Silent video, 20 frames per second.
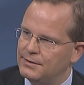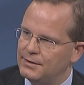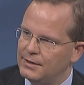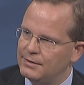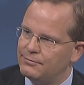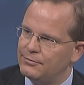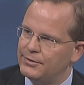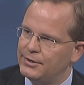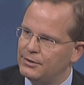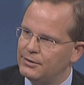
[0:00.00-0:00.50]

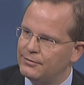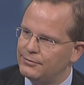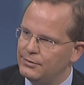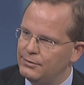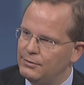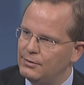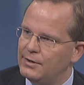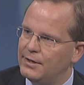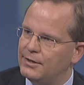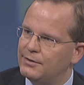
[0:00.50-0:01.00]
delivery of
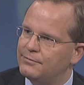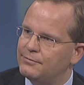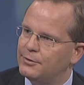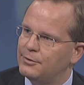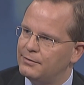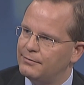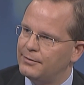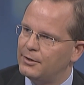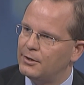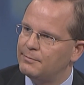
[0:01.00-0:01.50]
new land
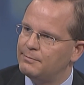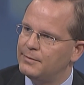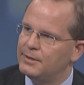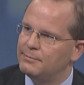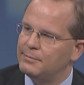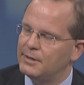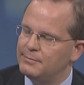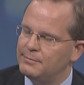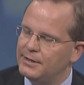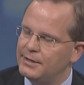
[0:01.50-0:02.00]
for
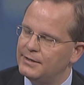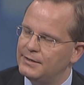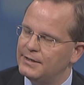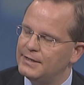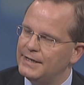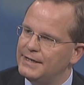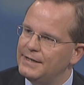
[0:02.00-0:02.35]
development by making it